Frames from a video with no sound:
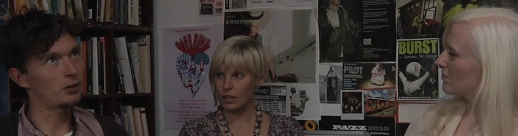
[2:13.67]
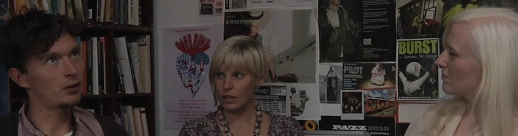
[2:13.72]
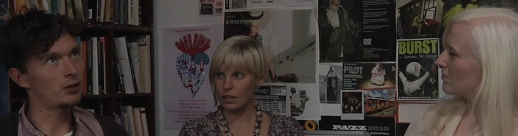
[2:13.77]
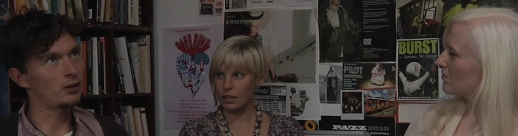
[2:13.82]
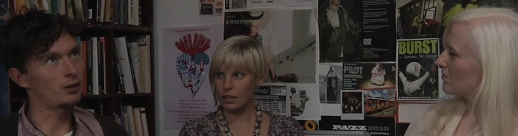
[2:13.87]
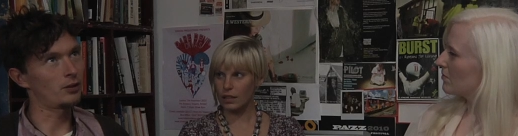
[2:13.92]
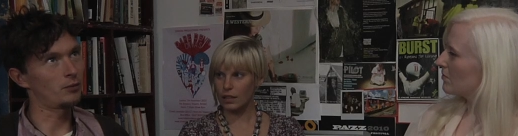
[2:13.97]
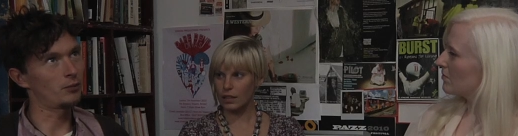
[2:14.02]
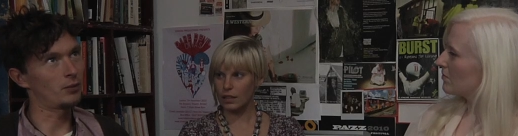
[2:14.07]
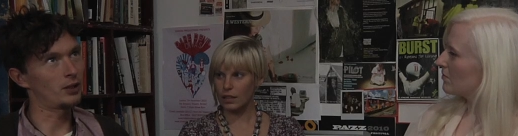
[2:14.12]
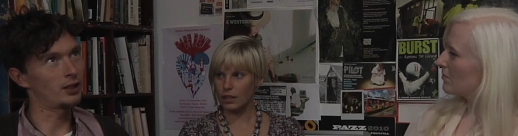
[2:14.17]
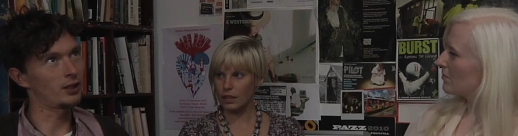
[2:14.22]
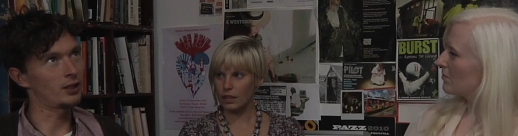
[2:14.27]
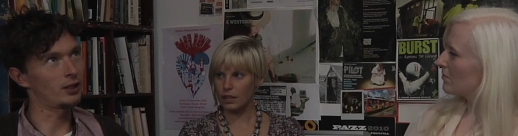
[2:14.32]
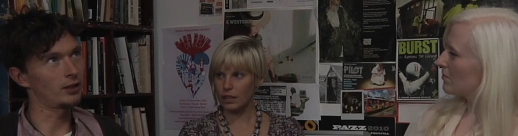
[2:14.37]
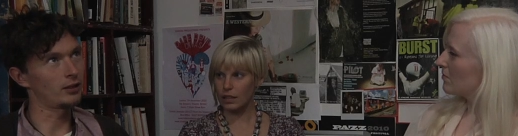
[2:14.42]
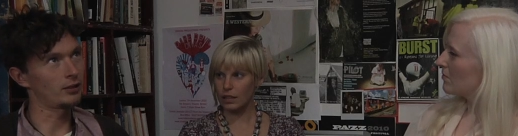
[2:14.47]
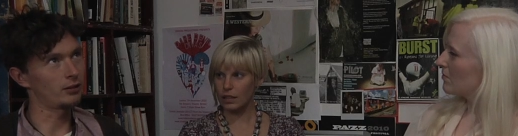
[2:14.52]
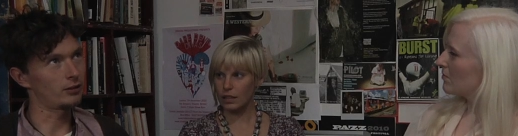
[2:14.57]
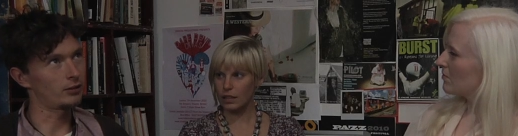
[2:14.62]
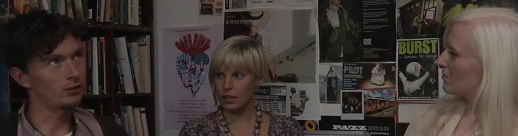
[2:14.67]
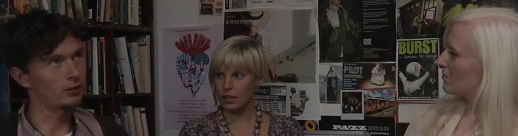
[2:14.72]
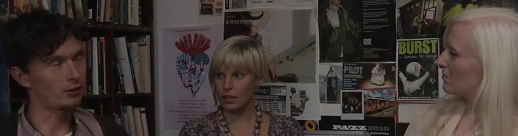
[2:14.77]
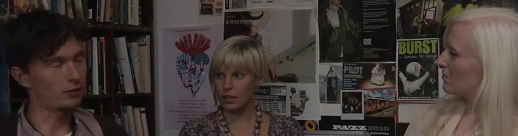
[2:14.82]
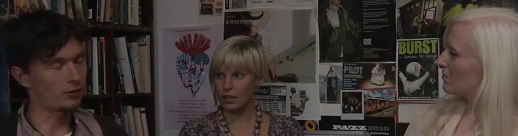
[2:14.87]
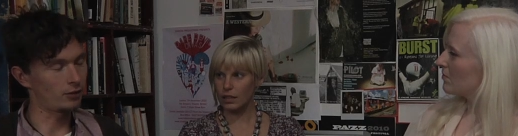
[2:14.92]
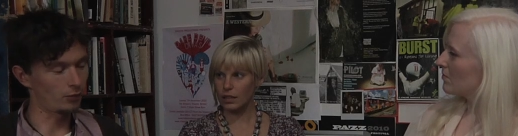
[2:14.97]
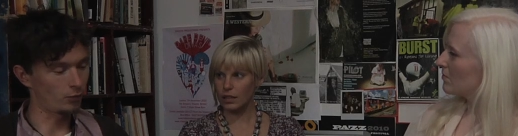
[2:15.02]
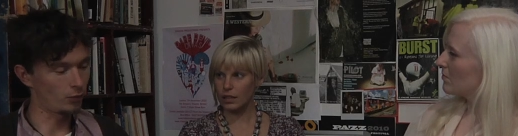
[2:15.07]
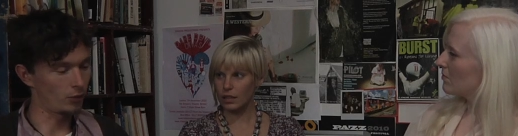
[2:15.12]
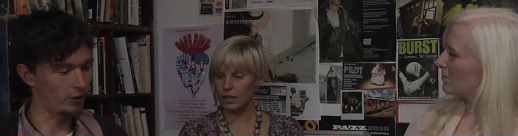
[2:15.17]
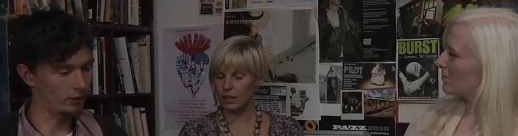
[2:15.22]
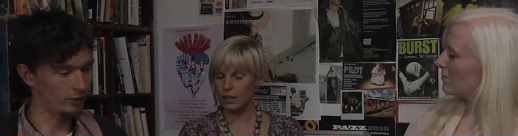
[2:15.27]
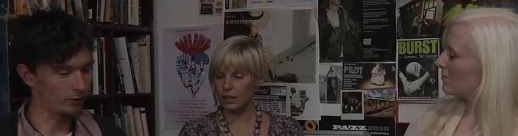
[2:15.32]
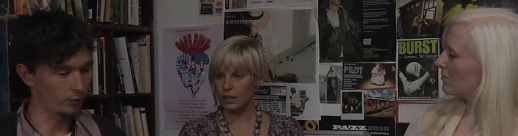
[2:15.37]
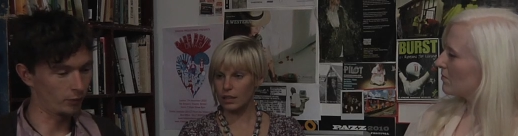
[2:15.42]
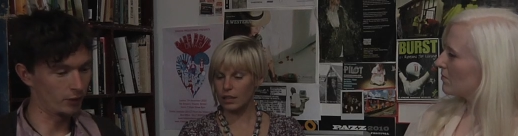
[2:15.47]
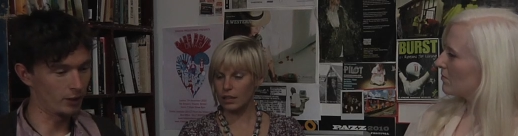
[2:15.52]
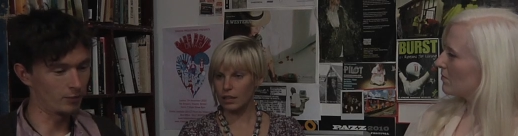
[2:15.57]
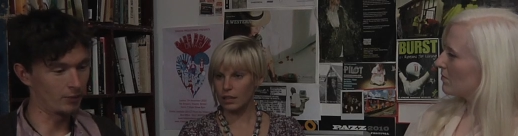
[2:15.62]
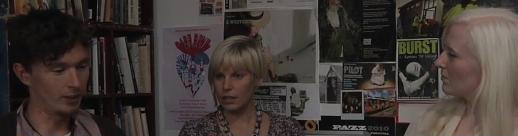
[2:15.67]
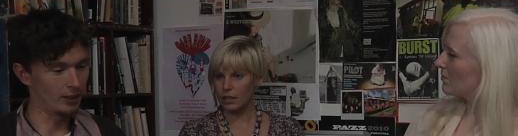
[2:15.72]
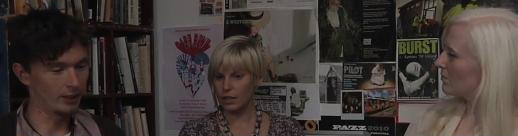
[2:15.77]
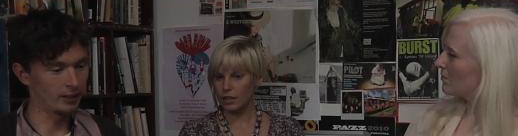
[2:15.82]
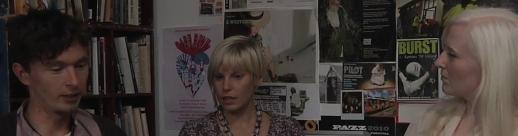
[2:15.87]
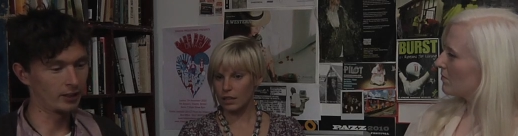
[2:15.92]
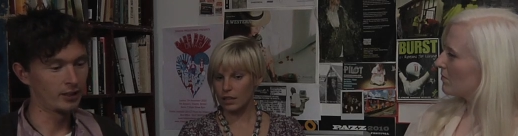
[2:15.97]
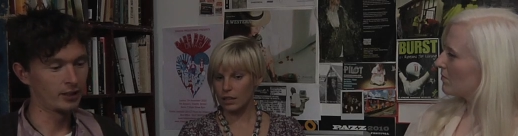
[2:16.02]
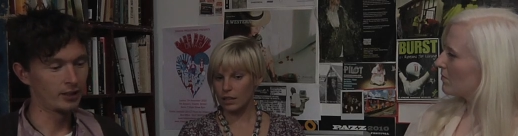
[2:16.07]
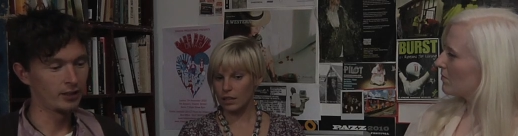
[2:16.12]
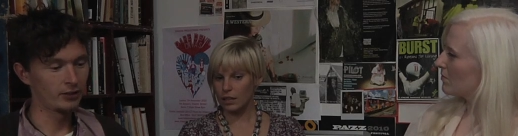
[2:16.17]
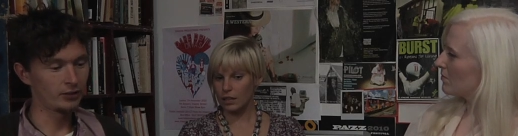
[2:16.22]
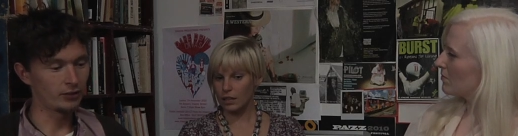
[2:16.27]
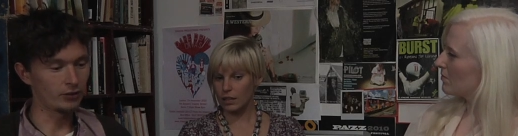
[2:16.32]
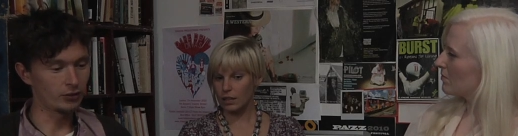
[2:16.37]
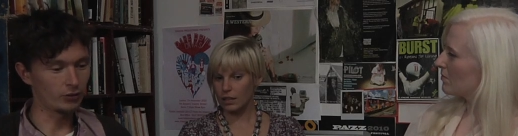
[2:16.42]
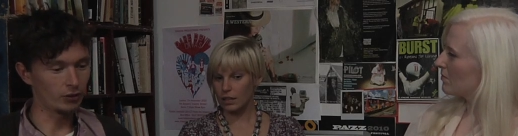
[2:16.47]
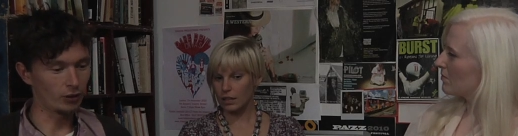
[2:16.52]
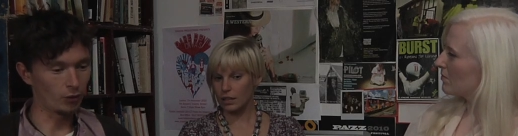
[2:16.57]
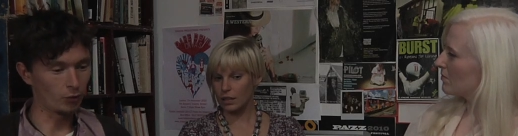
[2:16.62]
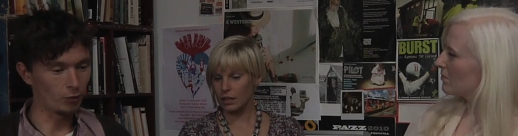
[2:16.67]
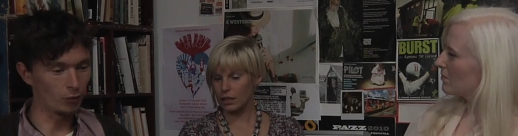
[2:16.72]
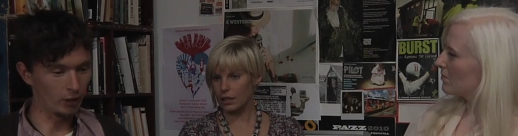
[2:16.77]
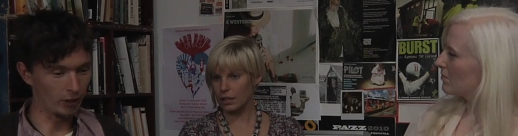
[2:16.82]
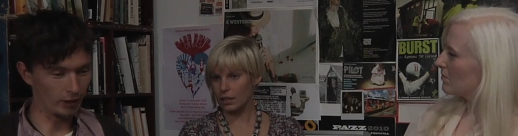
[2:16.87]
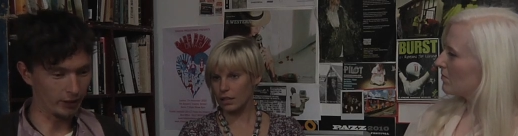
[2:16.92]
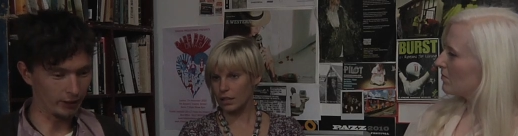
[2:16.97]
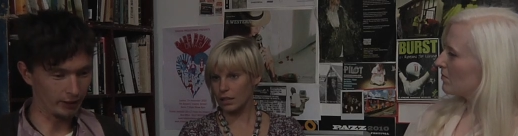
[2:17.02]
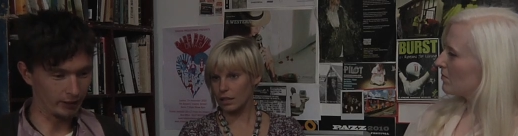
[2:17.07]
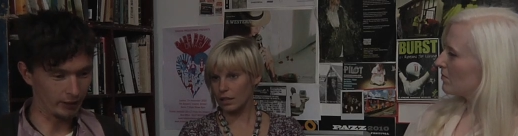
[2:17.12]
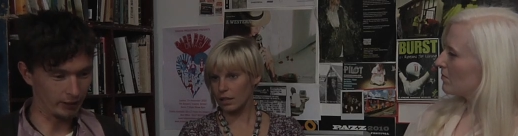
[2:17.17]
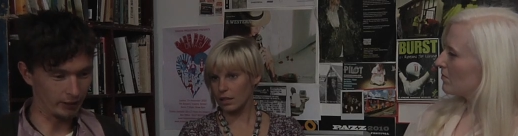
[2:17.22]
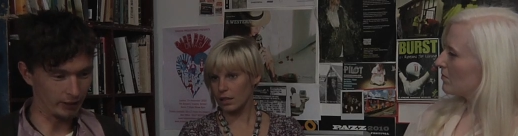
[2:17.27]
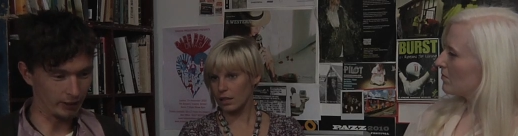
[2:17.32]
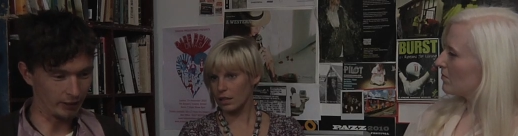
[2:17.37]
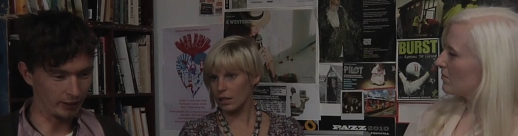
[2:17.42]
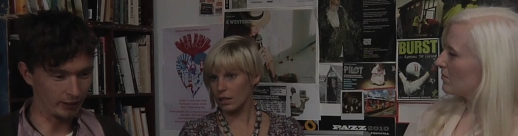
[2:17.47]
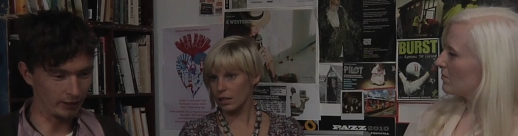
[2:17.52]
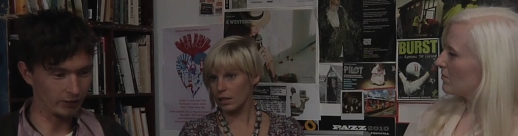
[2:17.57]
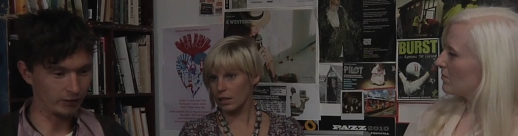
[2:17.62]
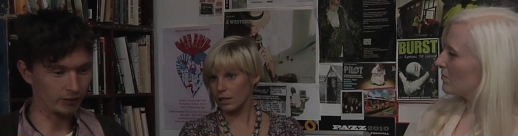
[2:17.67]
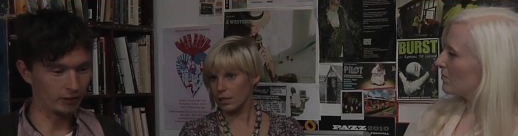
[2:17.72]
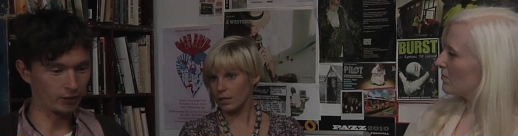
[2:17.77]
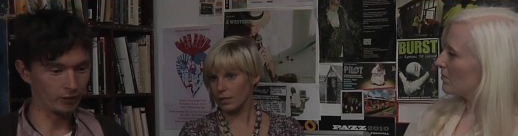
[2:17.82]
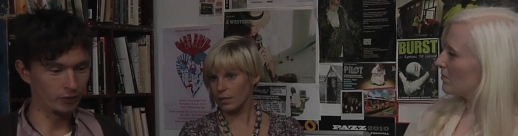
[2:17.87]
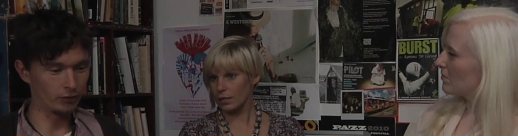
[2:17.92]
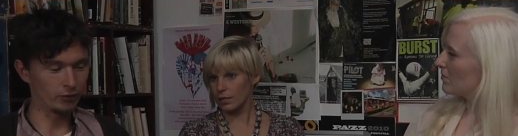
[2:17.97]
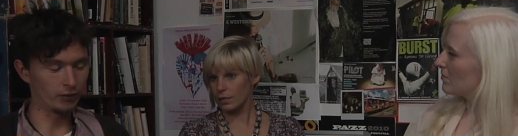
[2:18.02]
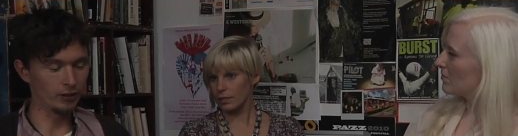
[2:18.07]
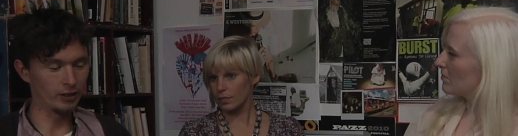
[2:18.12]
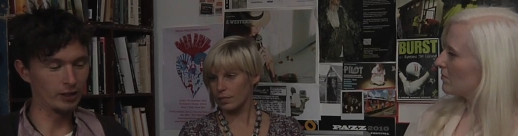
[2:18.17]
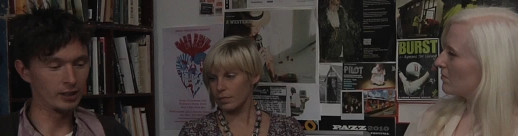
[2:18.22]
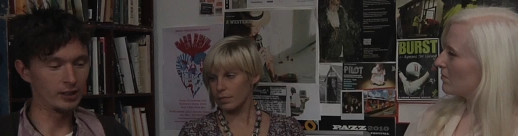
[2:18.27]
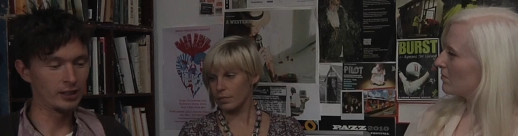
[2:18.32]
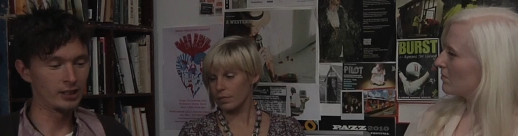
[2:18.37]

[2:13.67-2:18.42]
Speaker 1: uh, making the kind of work that we make to show work in this country